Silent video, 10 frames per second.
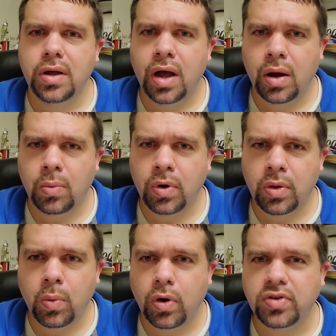where the
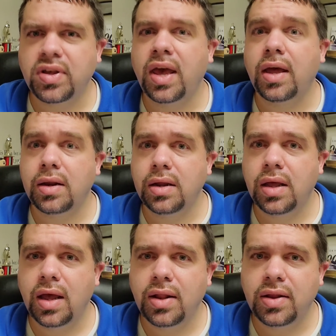words can't,
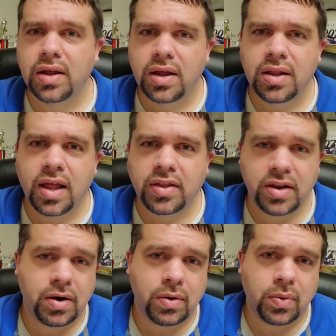and that's
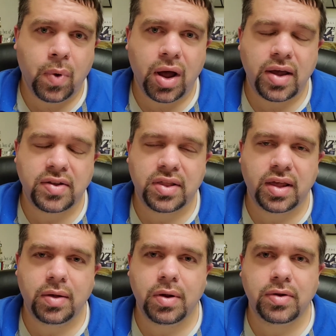why he's, I think,